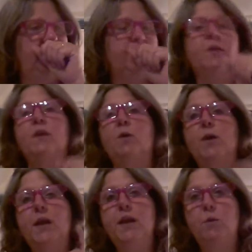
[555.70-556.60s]
So
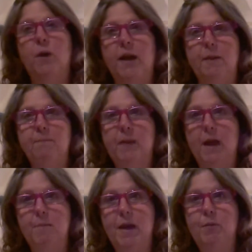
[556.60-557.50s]
anyway,
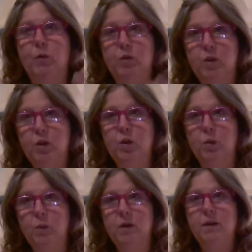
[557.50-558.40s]
I'm able
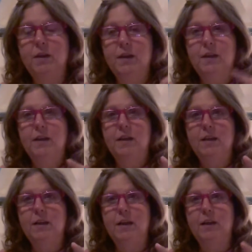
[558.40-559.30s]
to
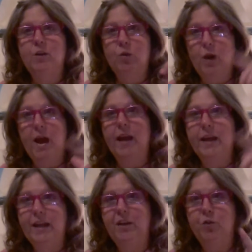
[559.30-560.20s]
track
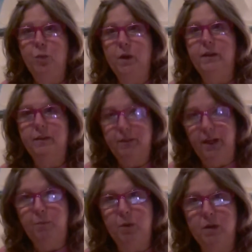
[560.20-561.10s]
each one
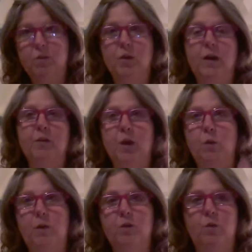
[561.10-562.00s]
separate, so I'll know
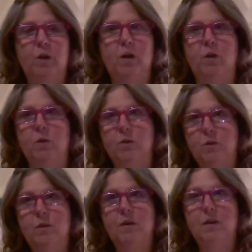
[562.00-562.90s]
which row
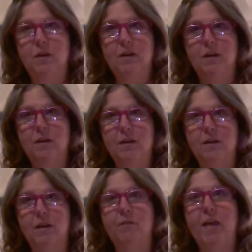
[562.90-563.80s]

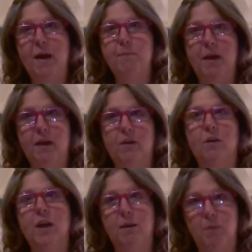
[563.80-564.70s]
of that
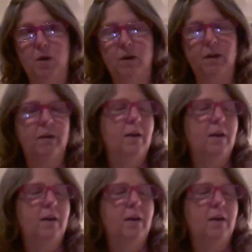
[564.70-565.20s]
pattern I'm on.